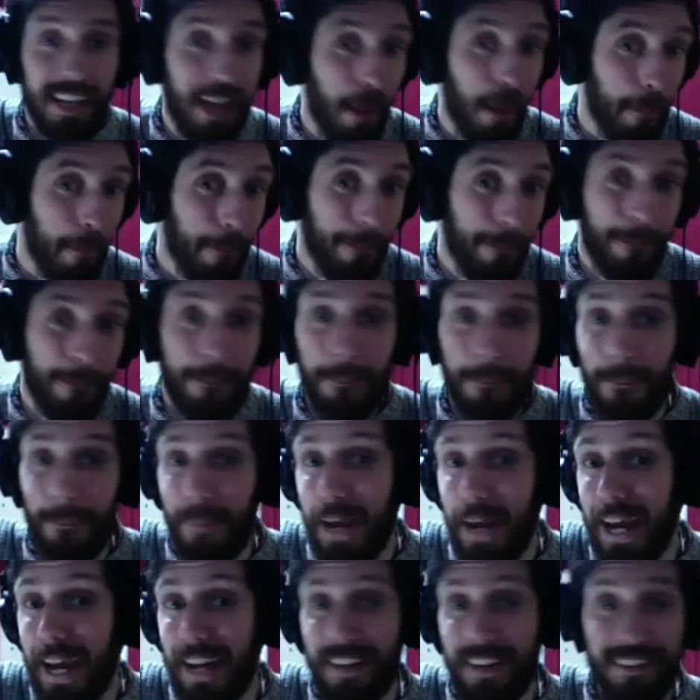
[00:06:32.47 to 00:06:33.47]
get a
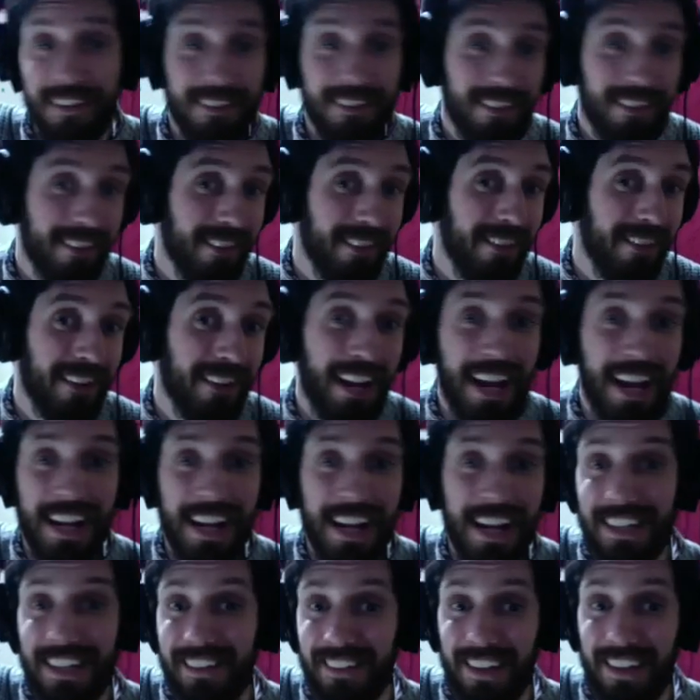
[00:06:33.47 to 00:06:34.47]
bend, you know,
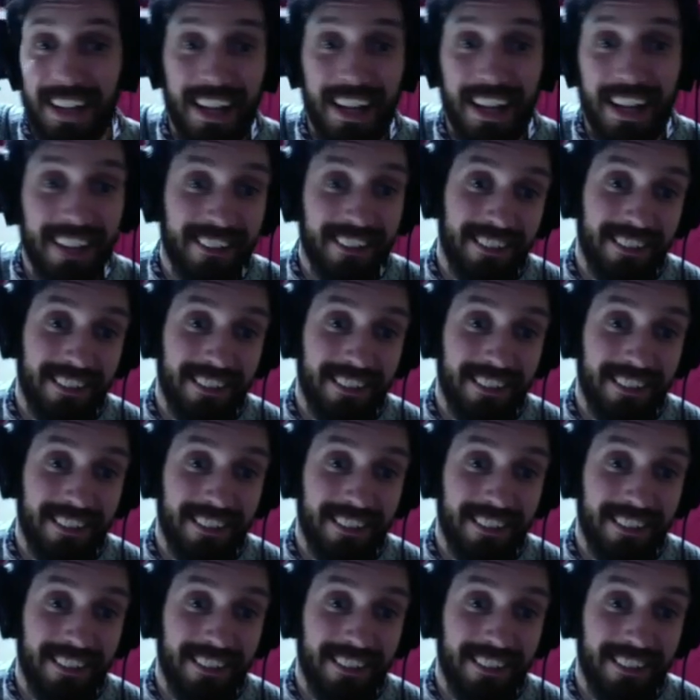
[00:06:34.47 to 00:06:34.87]
anything like that.